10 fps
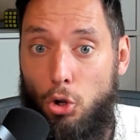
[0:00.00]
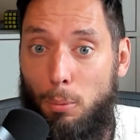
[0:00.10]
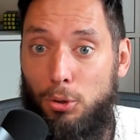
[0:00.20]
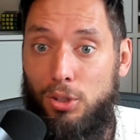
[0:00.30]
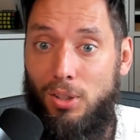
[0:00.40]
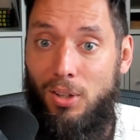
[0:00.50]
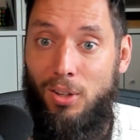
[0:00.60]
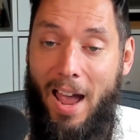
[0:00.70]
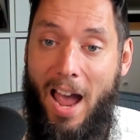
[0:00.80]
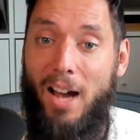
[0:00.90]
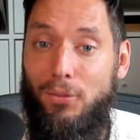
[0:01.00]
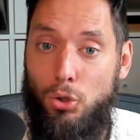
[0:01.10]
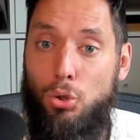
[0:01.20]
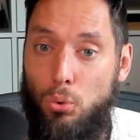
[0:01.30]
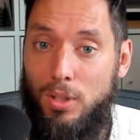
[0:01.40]
You almost have
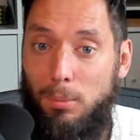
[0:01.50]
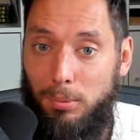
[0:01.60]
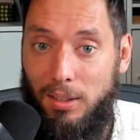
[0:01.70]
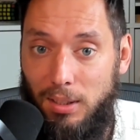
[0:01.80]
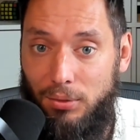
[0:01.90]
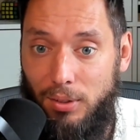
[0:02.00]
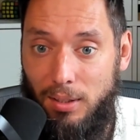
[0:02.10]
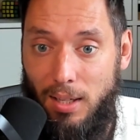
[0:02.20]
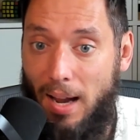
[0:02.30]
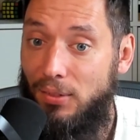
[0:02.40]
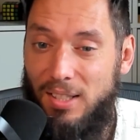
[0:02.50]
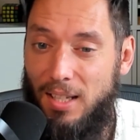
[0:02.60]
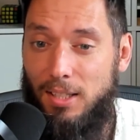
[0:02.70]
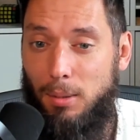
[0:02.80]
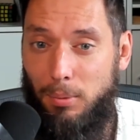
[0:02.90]
to do something different, have to
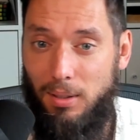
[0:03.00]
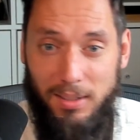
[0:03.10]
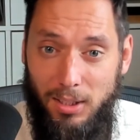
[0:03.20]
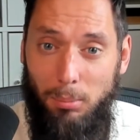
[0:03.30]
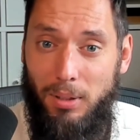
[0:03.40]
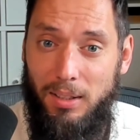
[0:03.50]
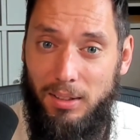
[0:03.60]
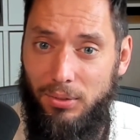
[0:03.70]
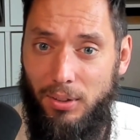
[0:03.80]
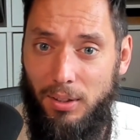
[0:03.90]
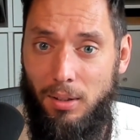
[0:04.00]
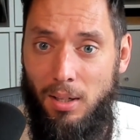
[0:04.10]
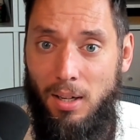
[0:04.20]
say something different.